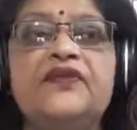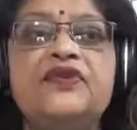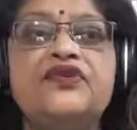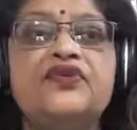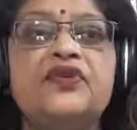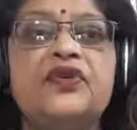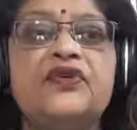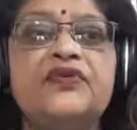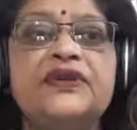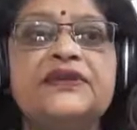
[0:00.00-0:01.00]
We should
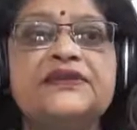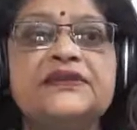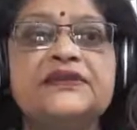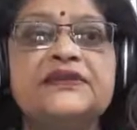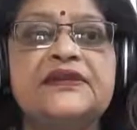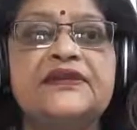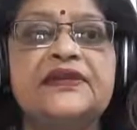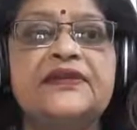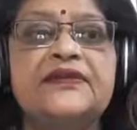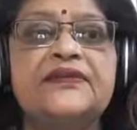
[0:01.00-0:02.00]
always,
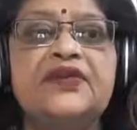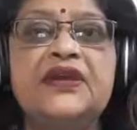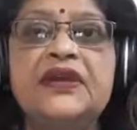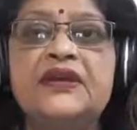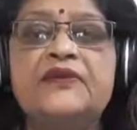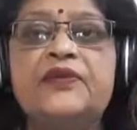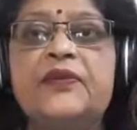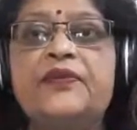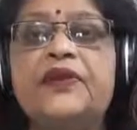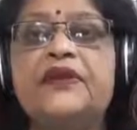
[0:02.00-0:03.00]
children, think
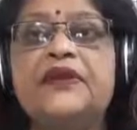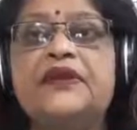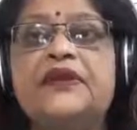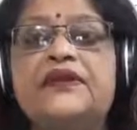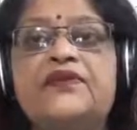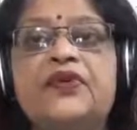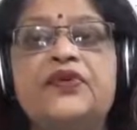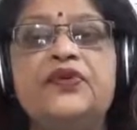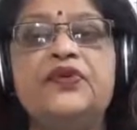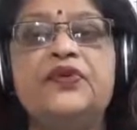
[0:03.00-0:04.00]
properly that
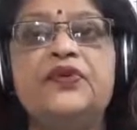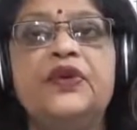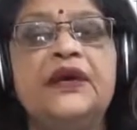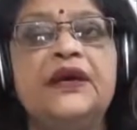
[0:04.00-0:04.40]
what to do.